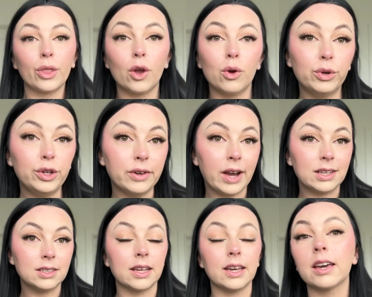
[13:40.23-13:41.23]
What do you guys
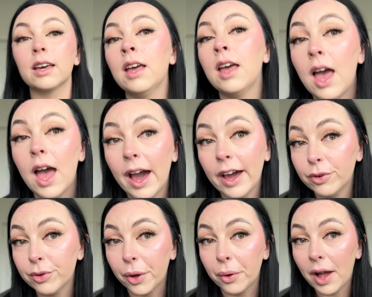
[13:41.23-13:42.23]
think? I don't
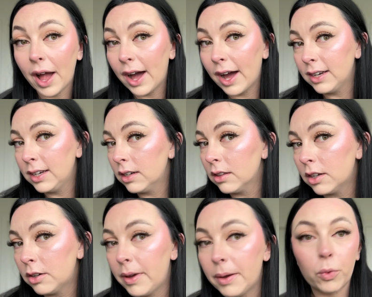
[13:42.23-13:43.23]
know. I need a little
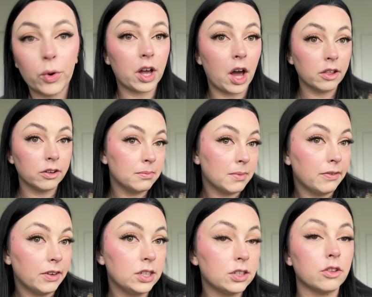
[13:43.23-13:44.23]
bit more color in my
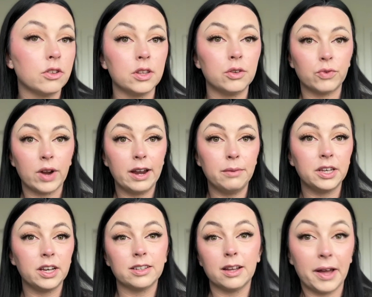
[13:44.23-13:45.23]
face other than red
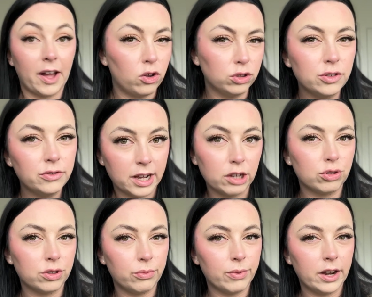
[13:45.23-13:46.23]
because I'm also
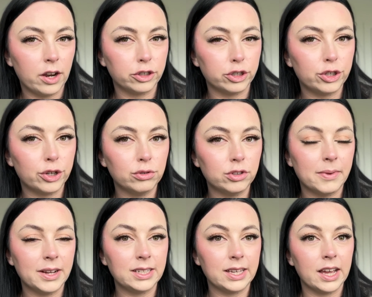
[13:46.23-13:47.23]
naturally red undertone to my
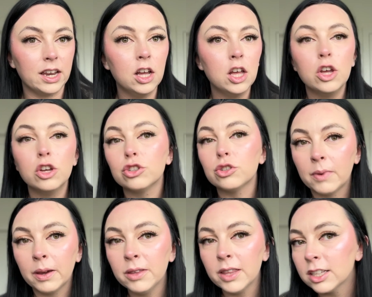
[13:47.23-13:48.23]
skin. So
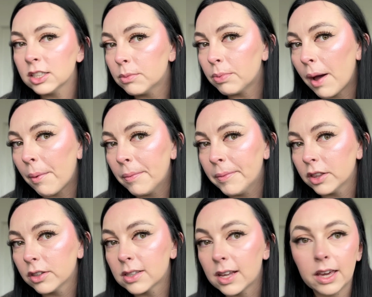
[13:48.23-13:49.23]
maybe that's the problem. It
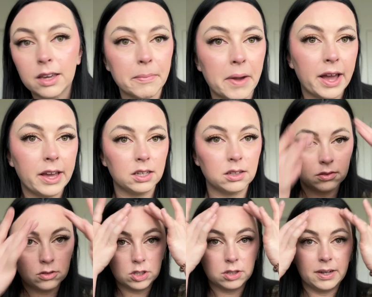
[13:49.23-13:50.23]
looks like
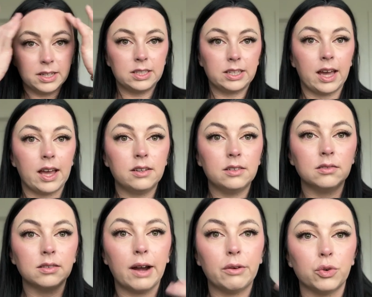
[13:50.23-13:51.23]
just my skin,
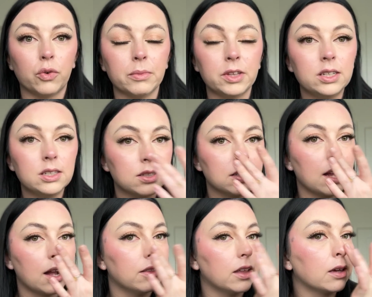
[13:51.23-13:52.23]
how it normally is. It's
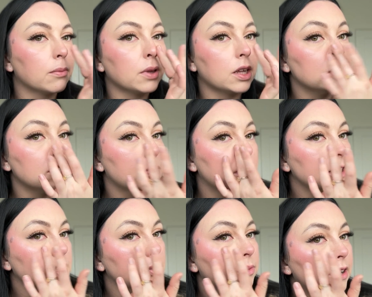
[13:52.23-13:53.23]
not like
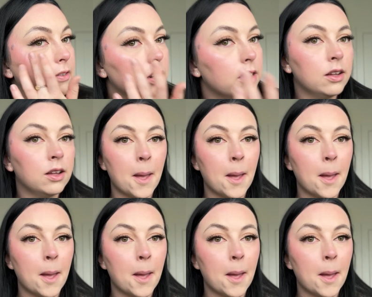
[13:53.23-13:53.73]
blushy or whatever.